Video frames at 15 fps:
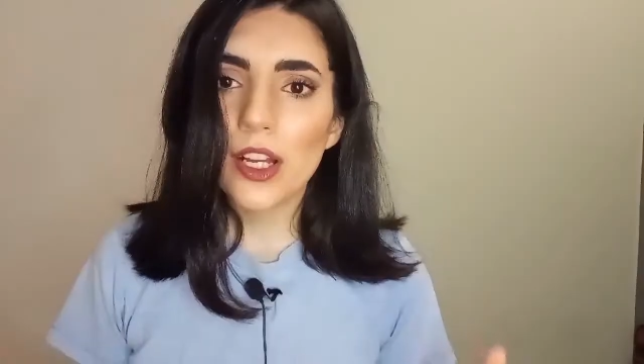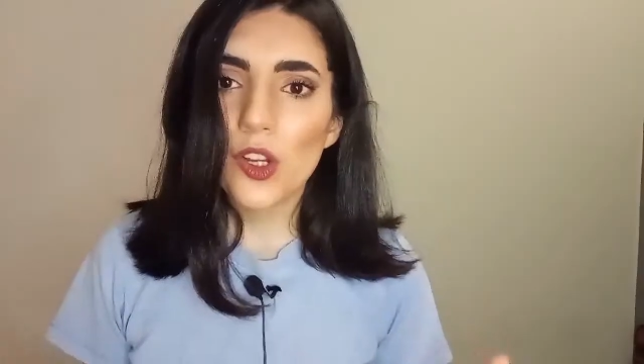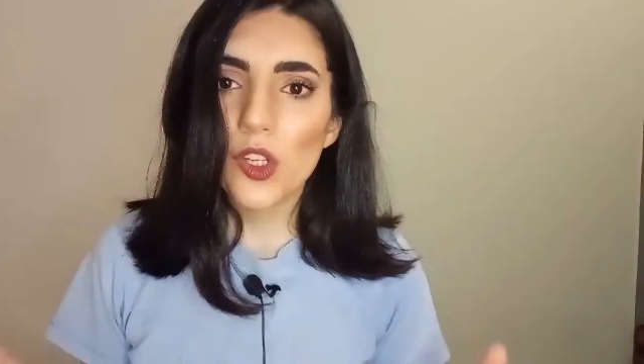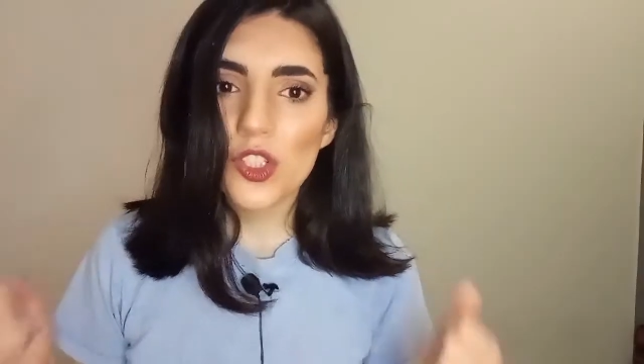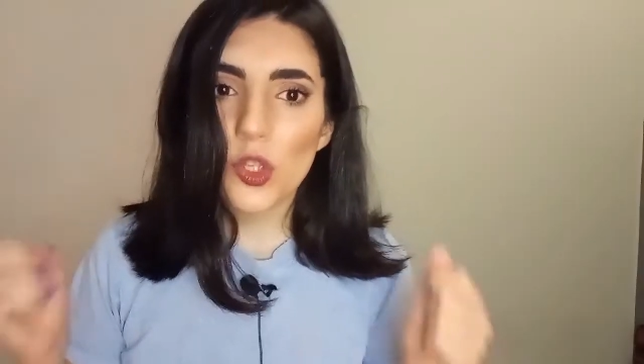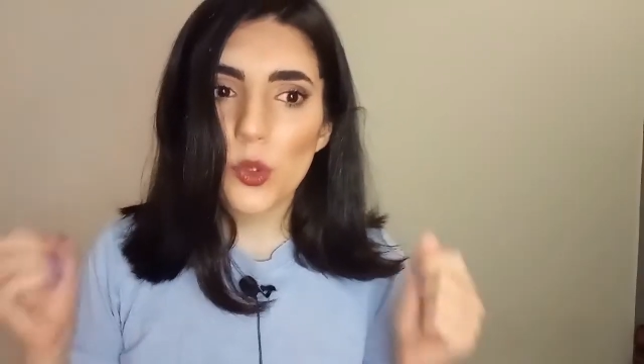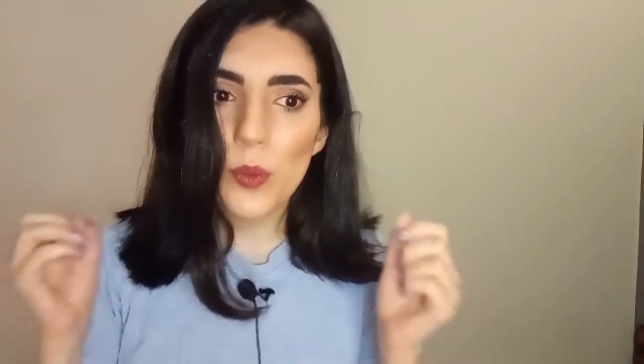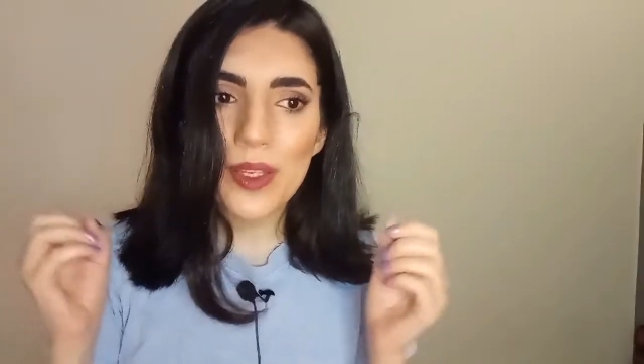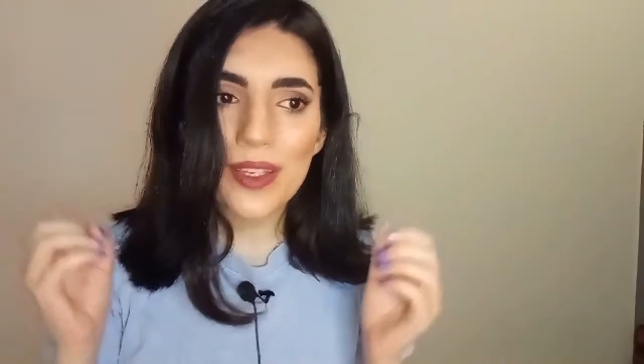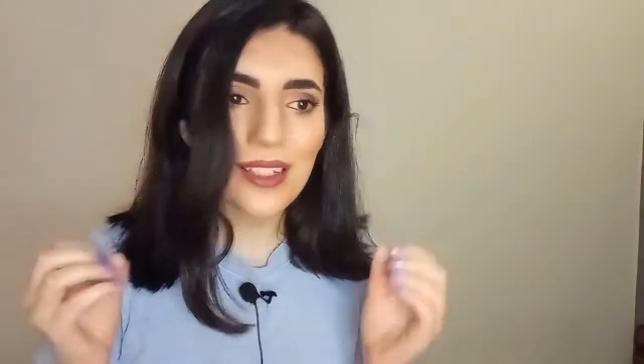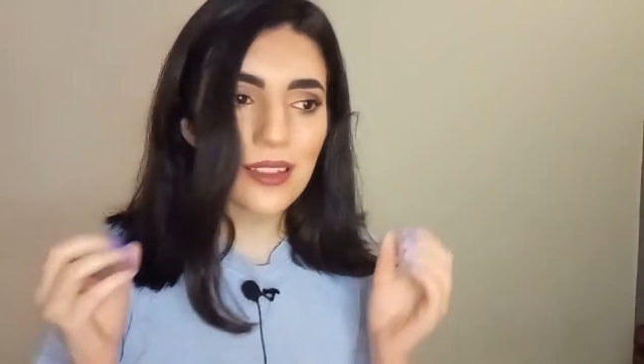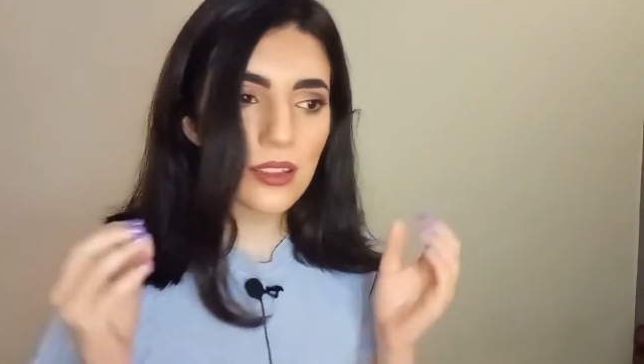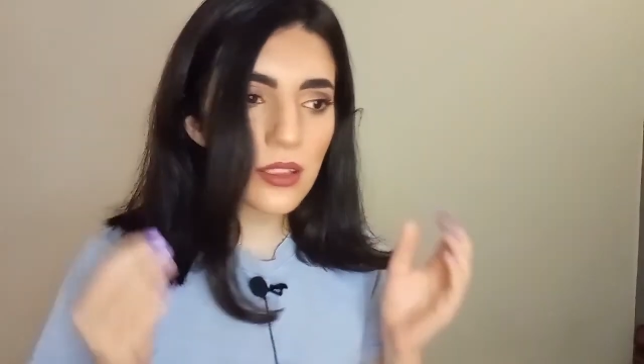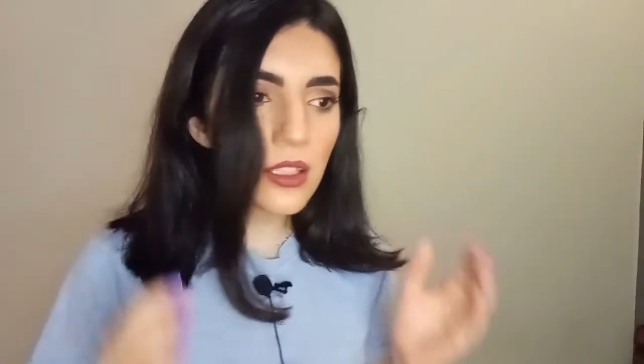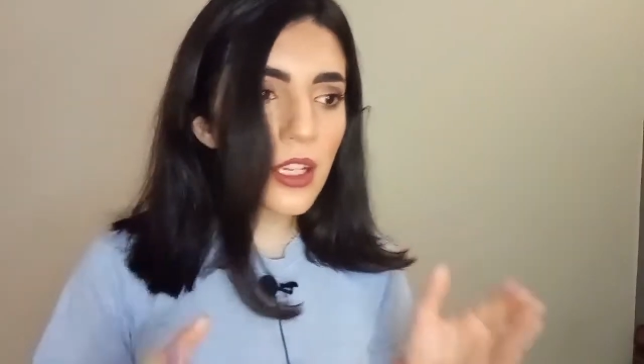So we can
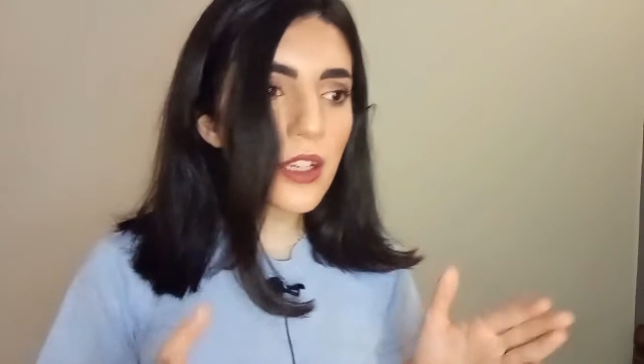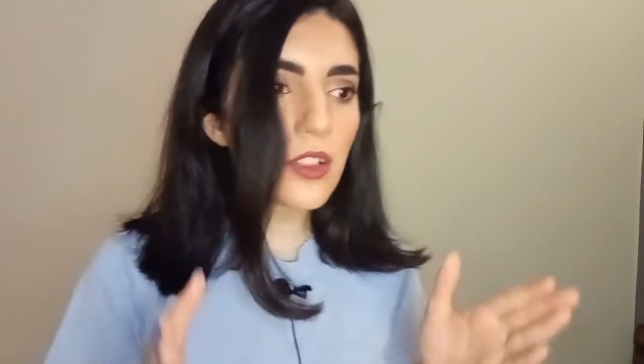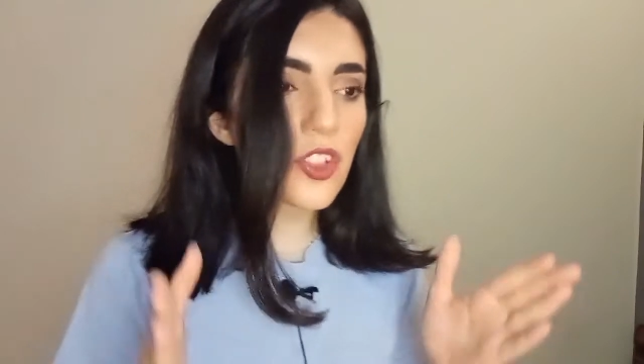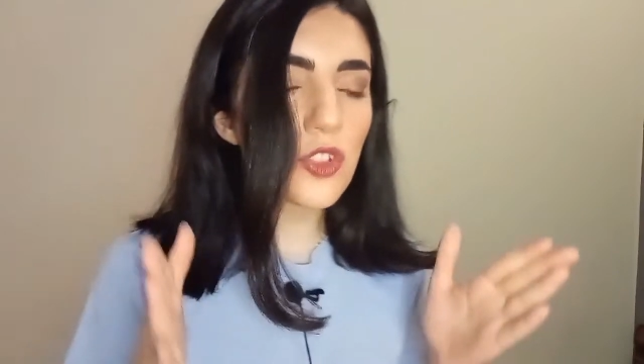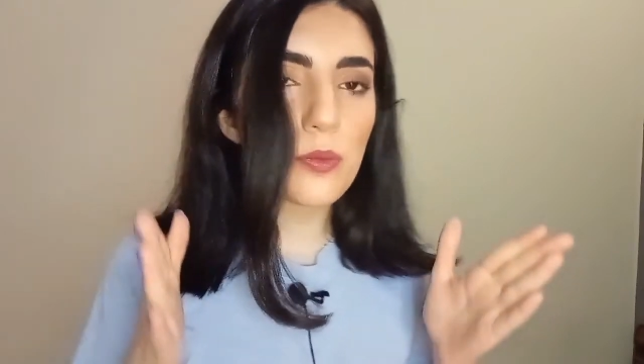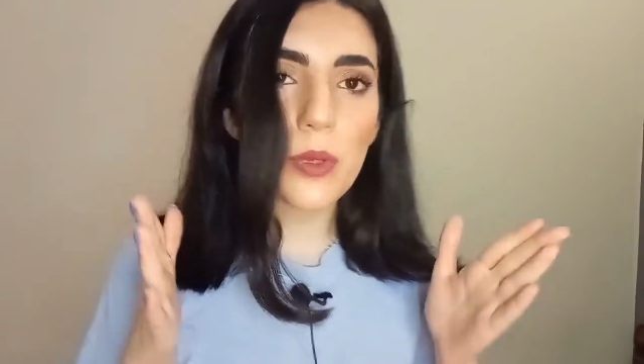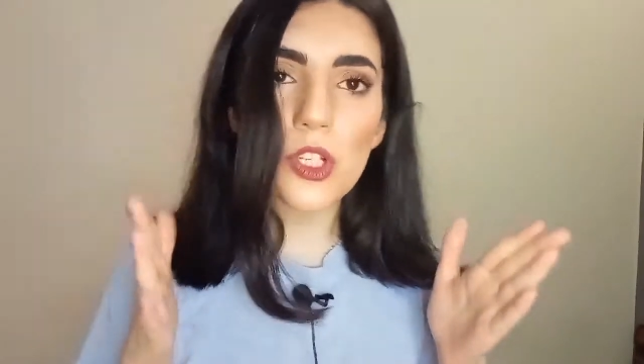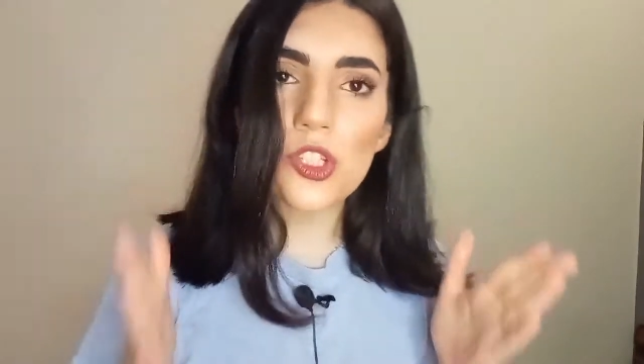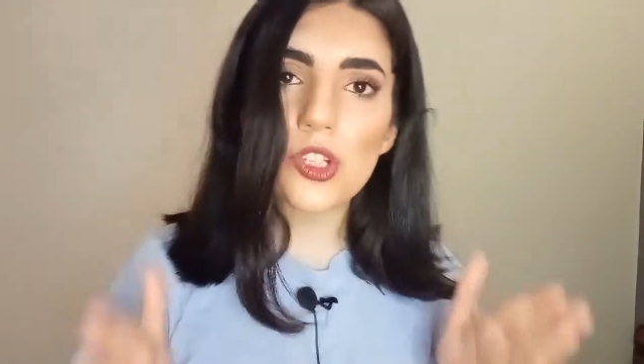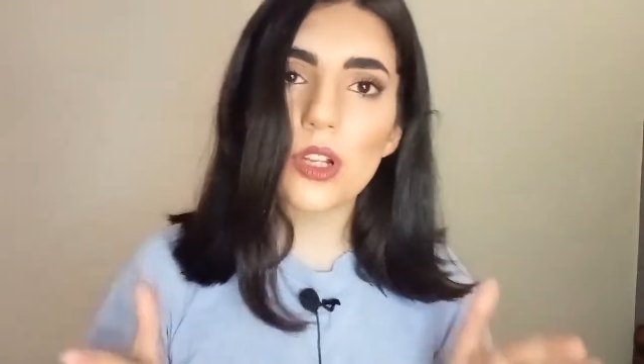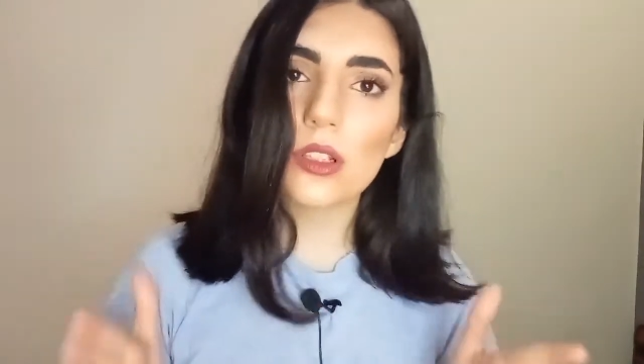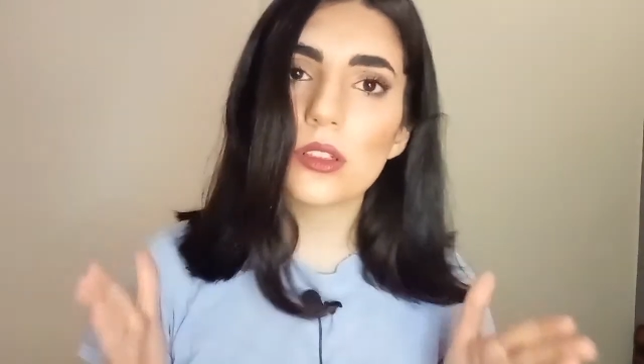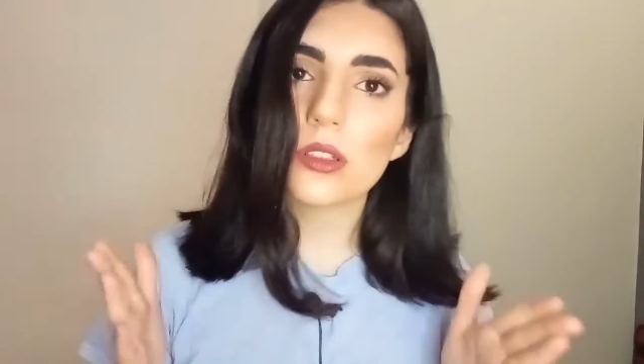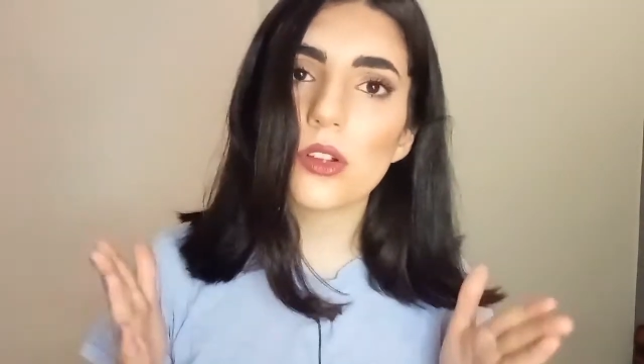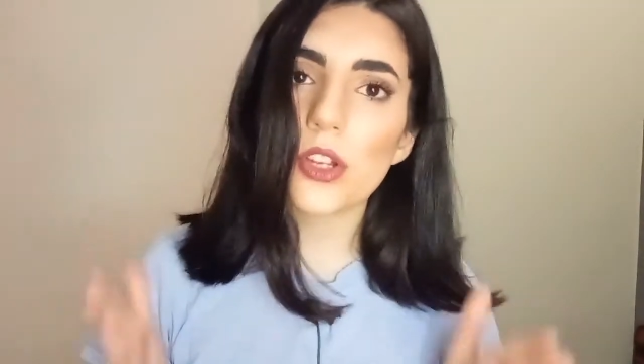see a special
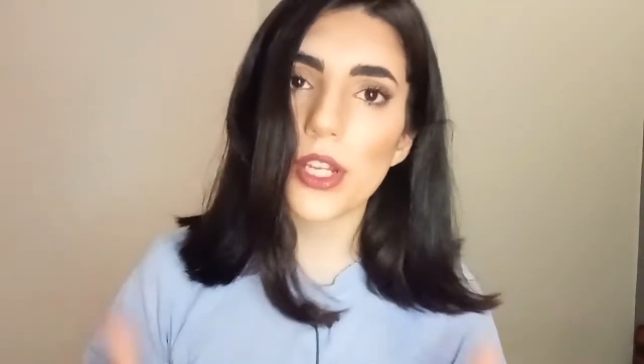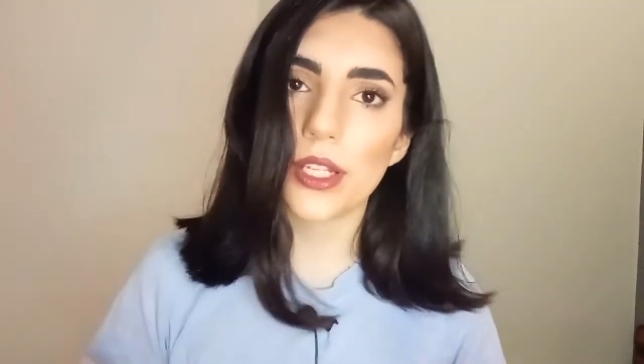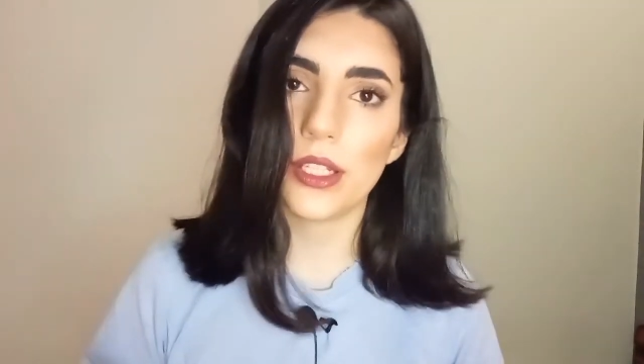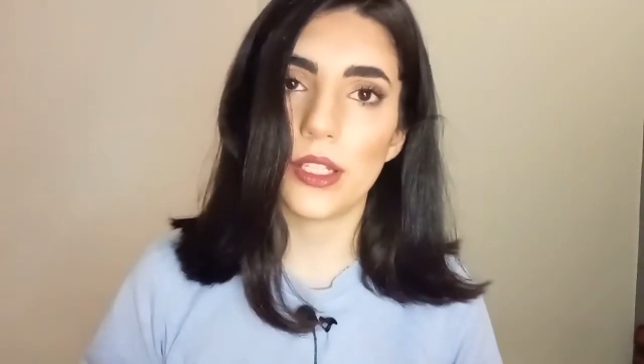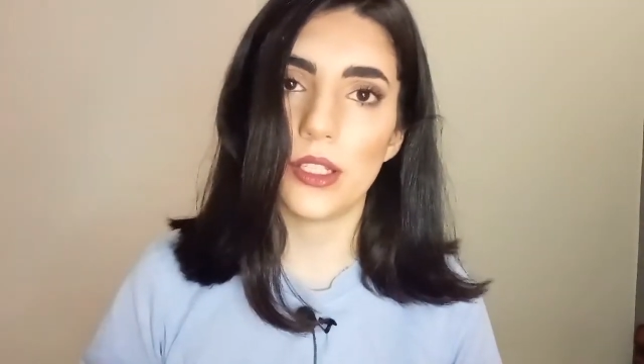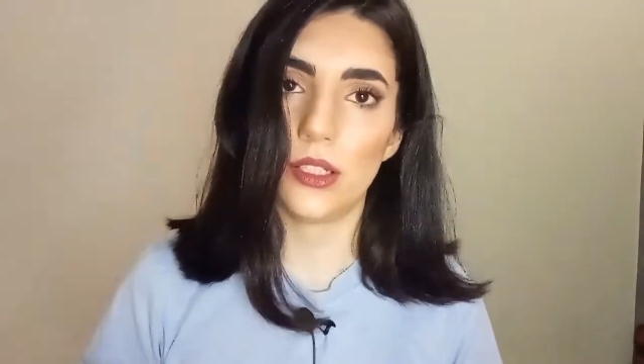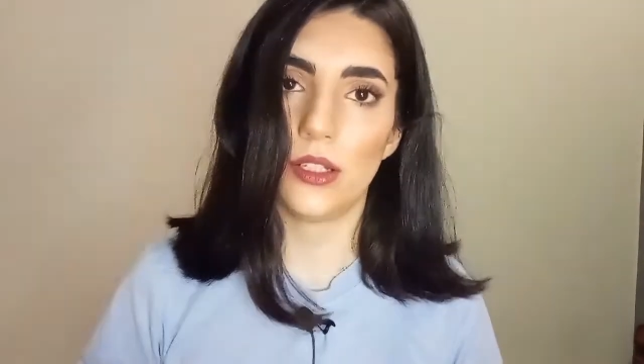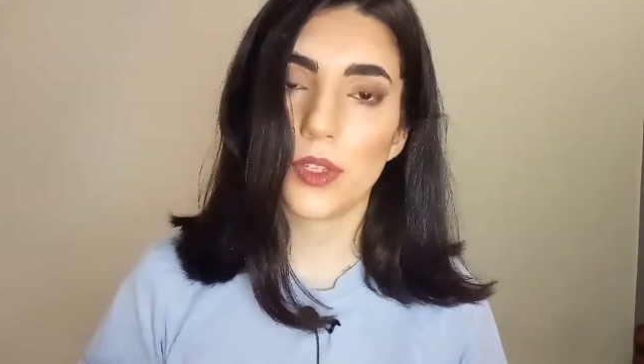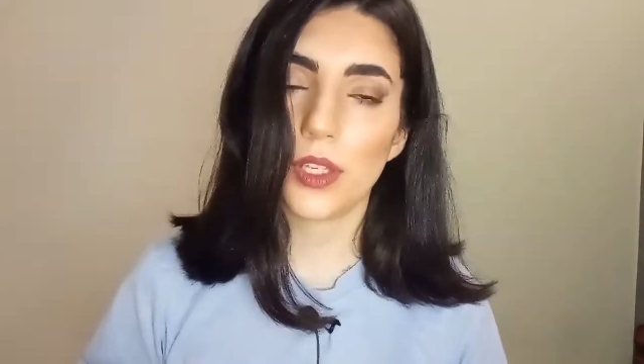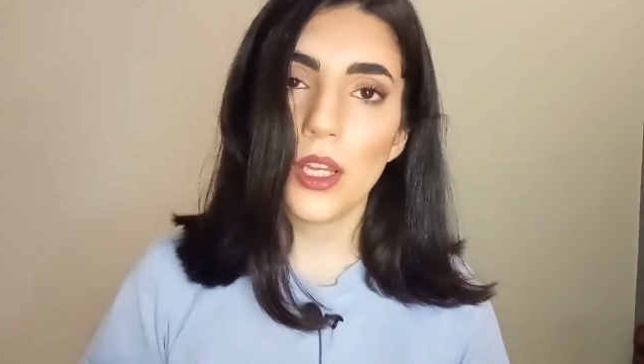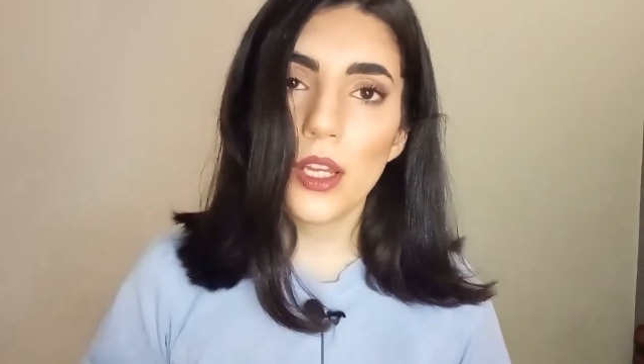look in here.